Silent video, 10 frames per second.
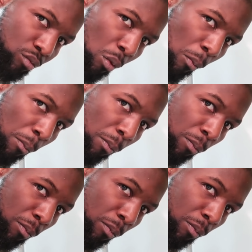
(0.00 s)

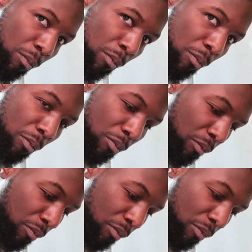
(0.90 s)

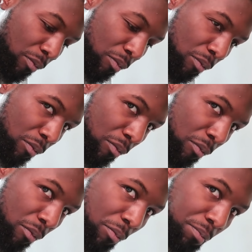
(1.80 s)

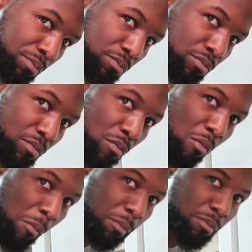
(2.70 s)

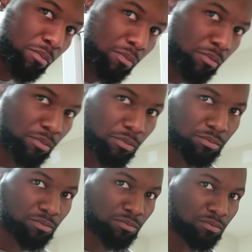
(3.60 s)

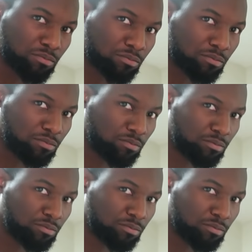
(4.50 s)
(silence)